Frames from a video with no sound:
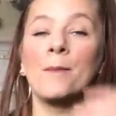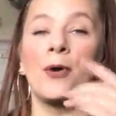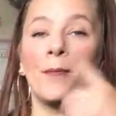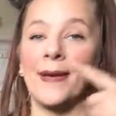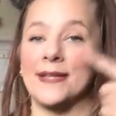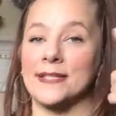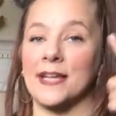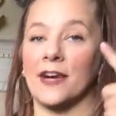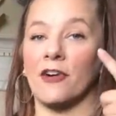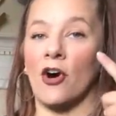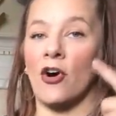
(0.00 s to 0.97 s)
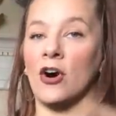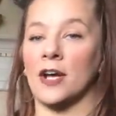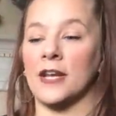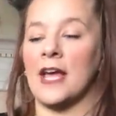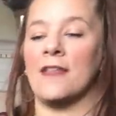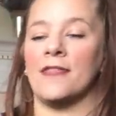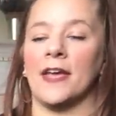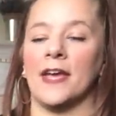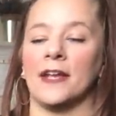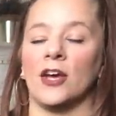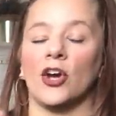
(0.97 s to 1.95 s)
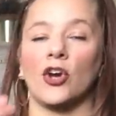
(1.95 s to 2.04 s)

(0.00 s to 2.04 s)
put mascara on and then